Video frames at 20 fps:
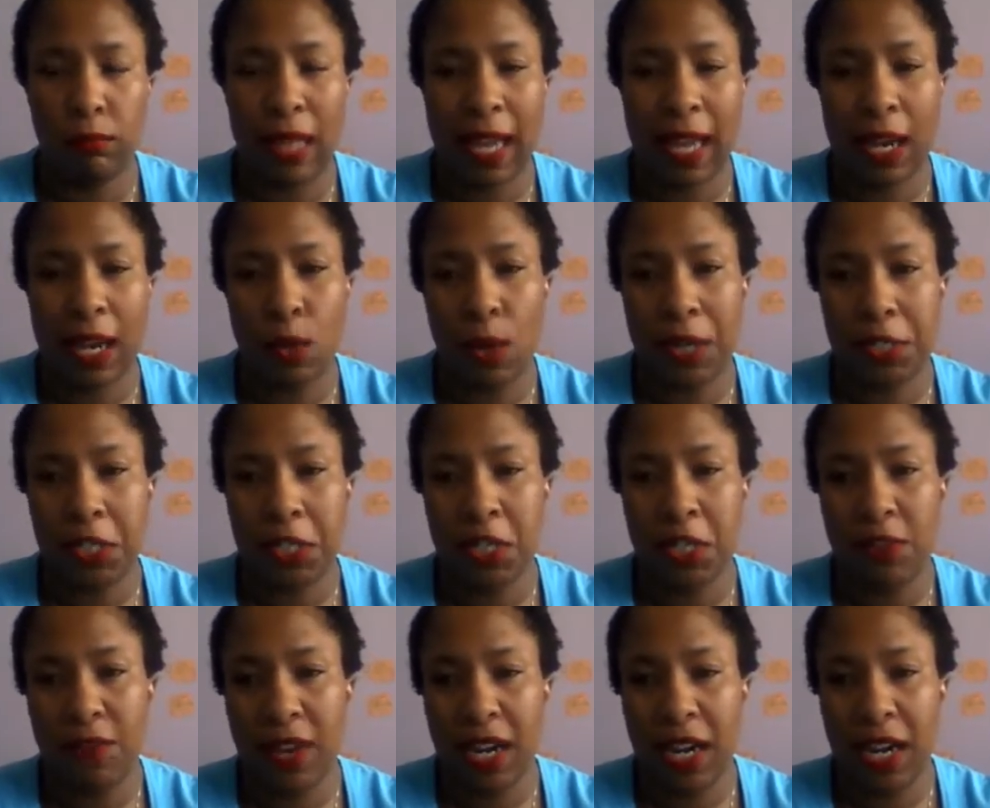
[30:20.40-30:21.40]
black and white
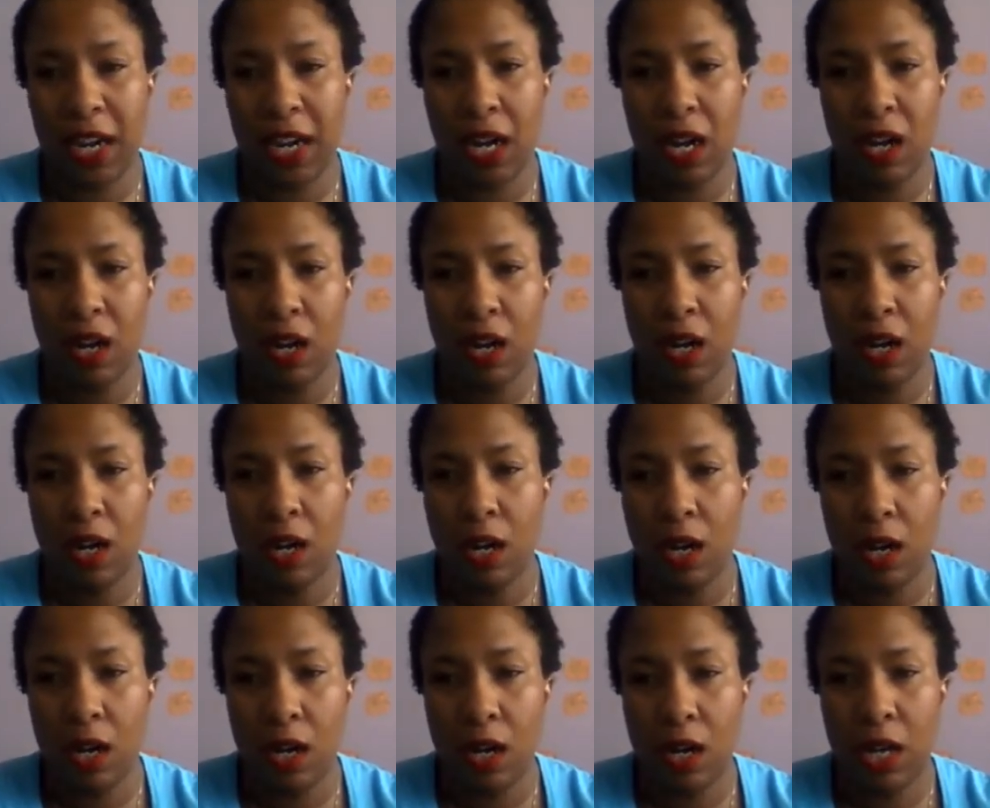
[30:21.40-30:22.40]
TV,
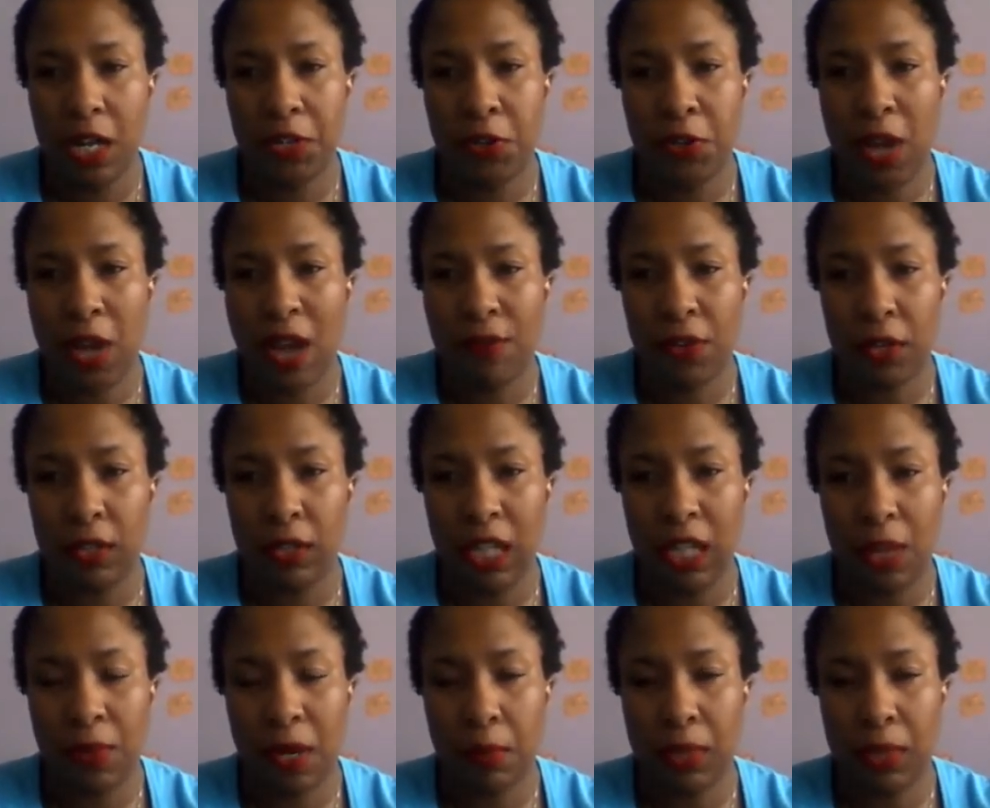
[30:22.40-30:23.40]
and you have your
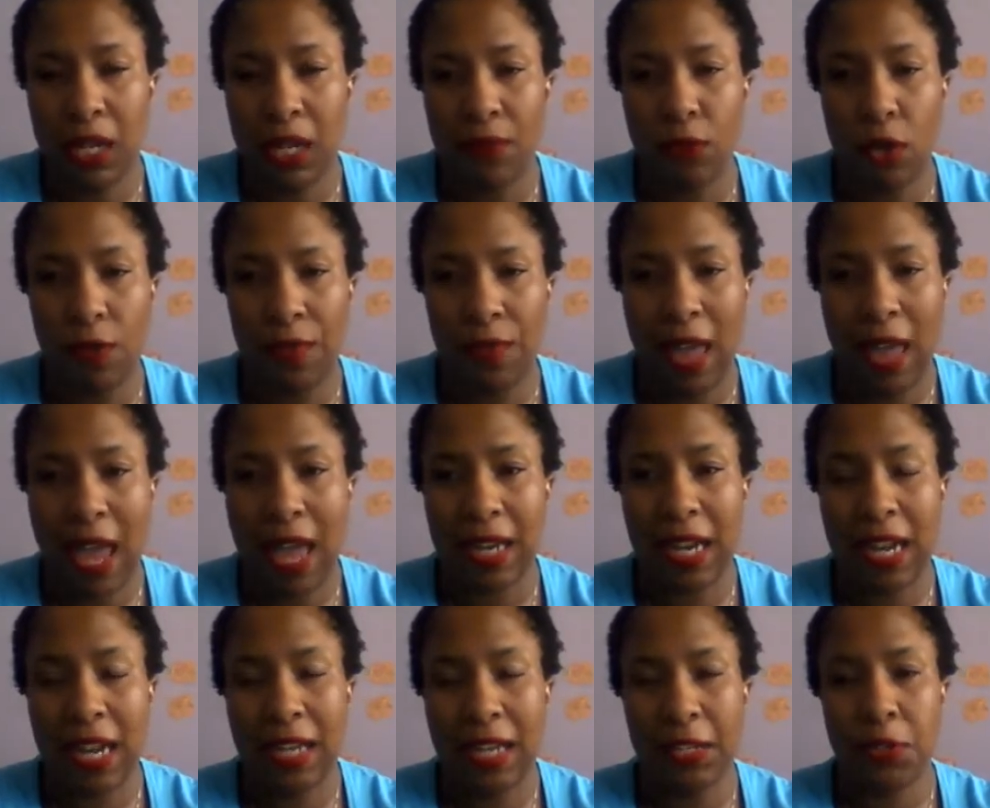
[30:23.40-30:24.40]
limiting belief on that,
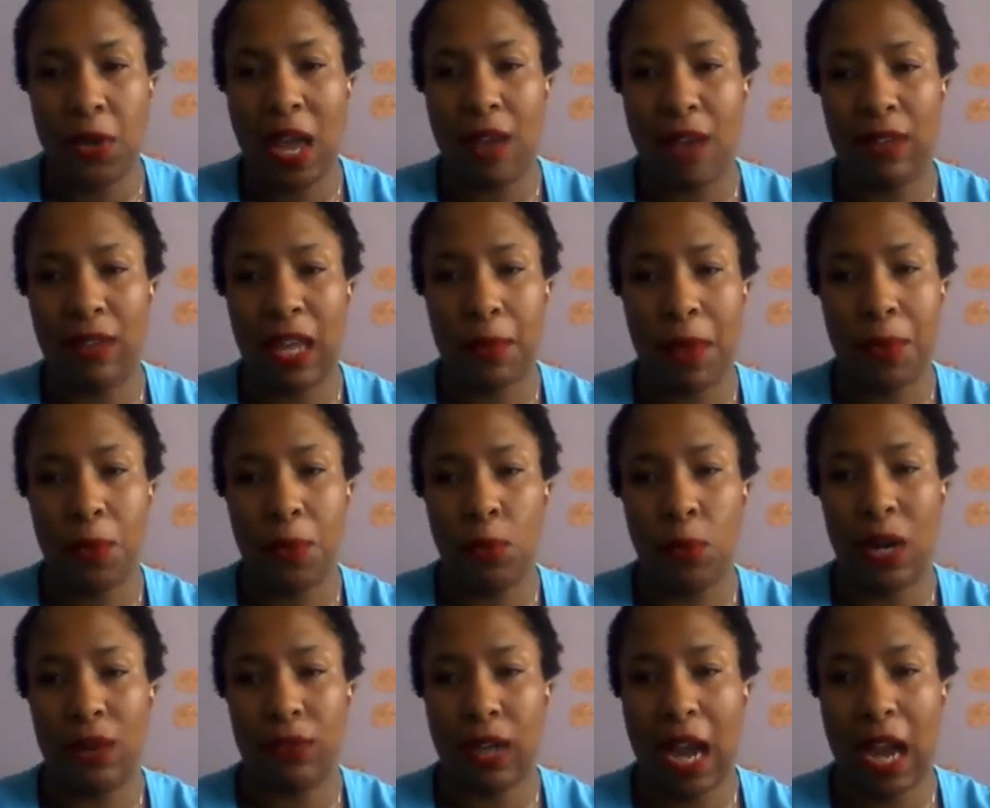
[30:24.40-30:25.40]
and you have like maybe
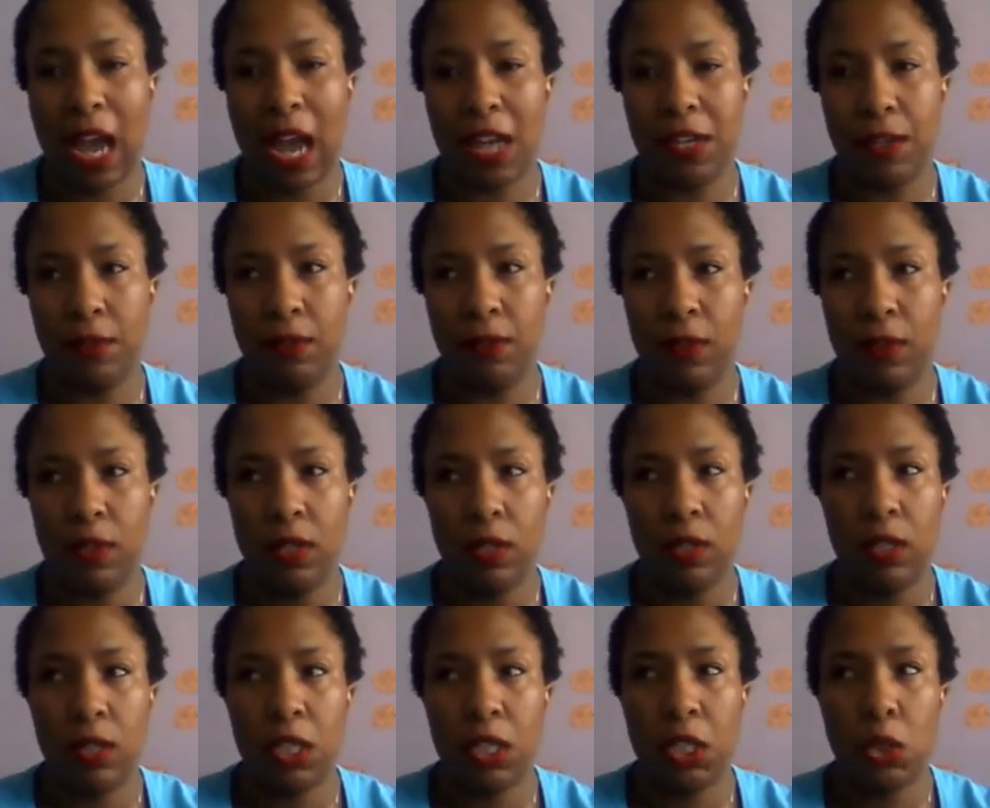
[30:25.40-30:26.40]
whatever kind of
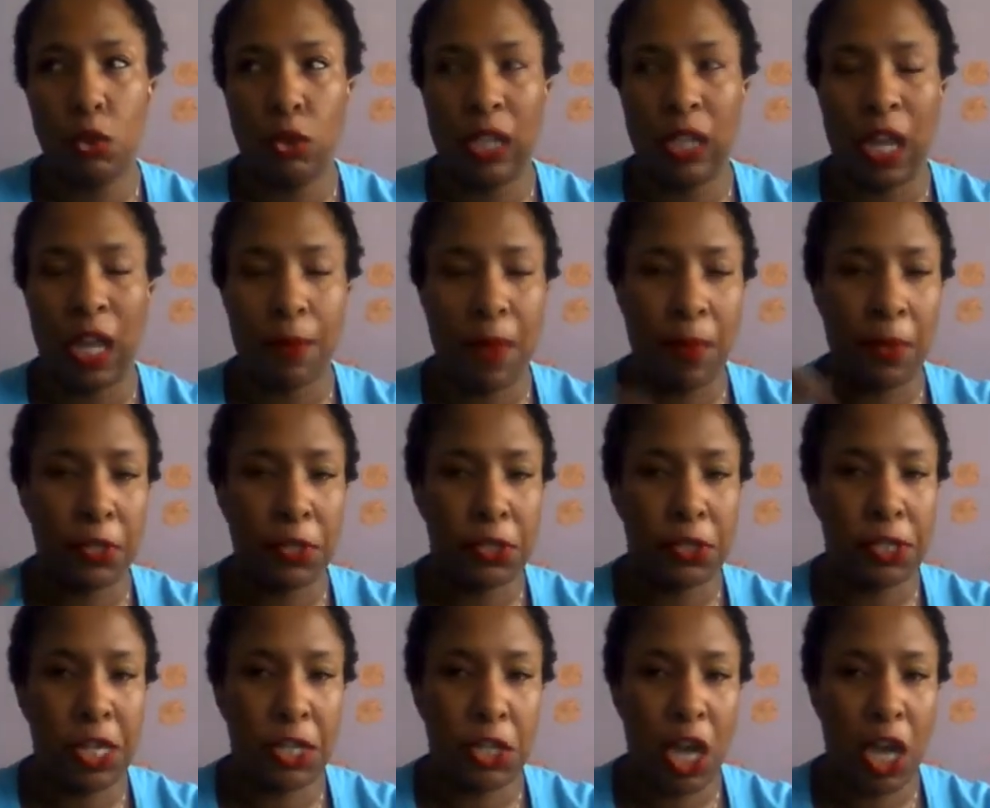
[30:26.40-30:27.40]
tool, like maybe a
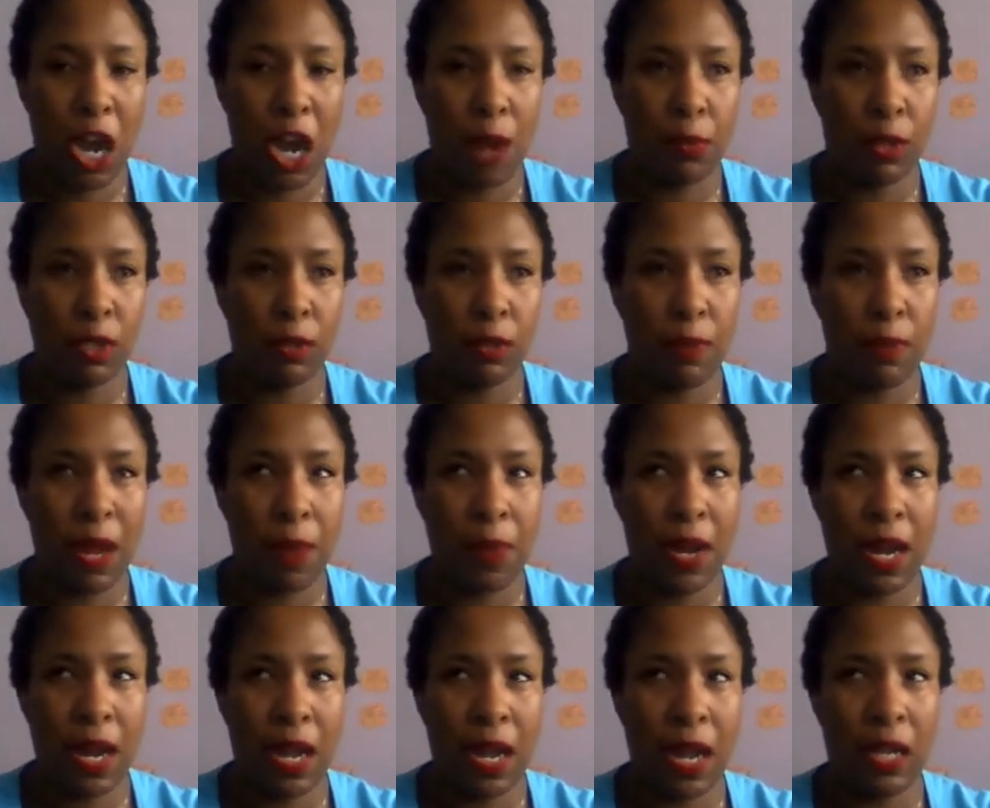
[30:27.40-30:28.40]
sledgehammer or
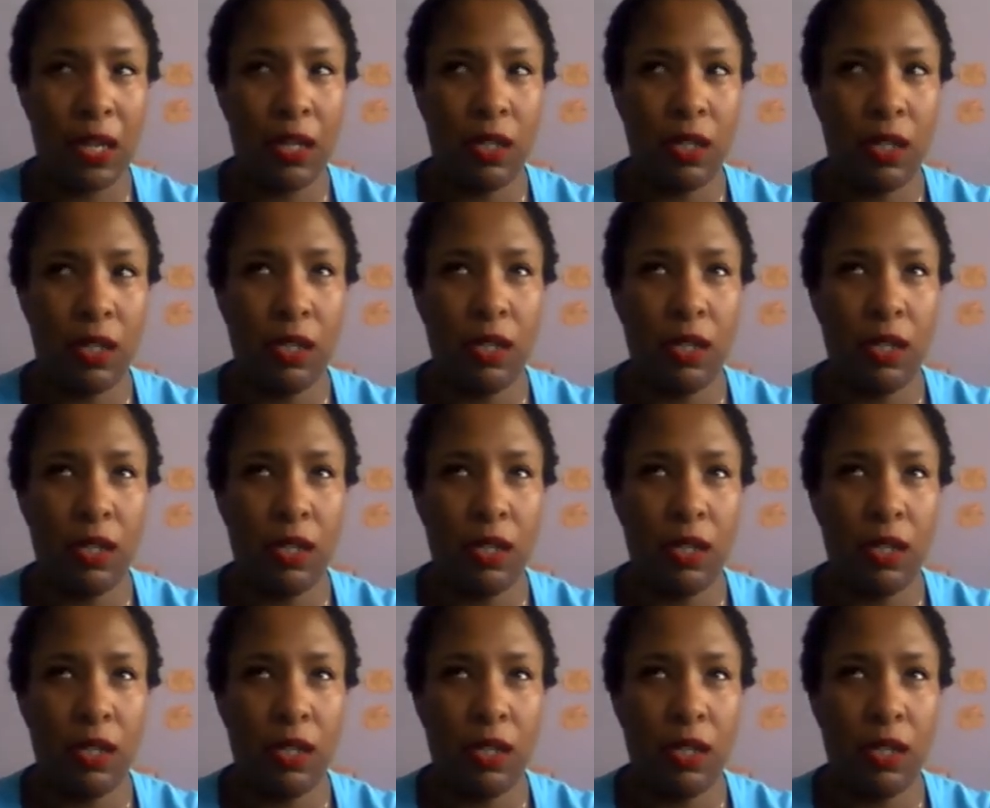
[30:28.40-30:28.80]
maybe a